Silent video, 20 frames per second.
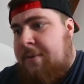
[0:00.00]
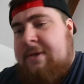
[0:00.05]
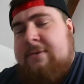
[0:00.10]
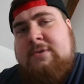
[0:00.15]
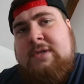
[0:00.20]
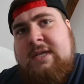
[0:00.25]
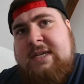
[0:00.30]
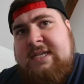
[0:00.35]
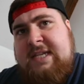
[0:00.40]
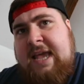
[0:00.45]
but it
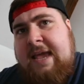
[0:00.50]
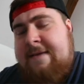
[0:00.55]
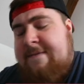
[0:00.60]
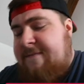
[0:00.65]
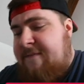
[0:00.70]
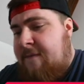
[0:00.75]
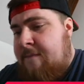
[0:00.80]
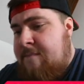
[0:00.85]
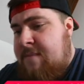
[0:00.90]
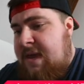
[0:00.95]
was the same
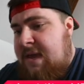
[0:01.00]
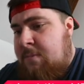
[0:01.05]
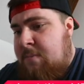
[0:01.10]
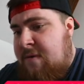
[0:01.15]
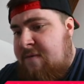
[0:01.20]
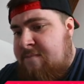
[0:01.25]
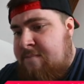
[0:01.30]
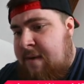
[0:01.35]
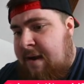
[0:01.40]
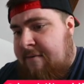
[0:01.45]
for me
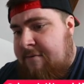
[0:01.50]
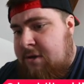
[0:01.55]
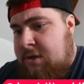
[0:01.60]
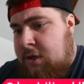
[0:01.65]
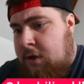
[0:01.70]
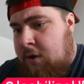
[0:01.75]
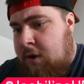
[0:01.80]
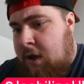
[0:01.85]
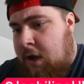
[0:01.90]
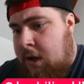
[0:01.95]
with
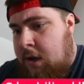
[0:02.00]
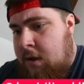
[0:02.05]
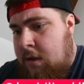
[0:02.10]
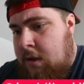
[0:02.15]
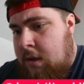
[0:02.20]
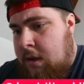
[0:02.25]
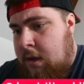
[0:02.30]
Maradona.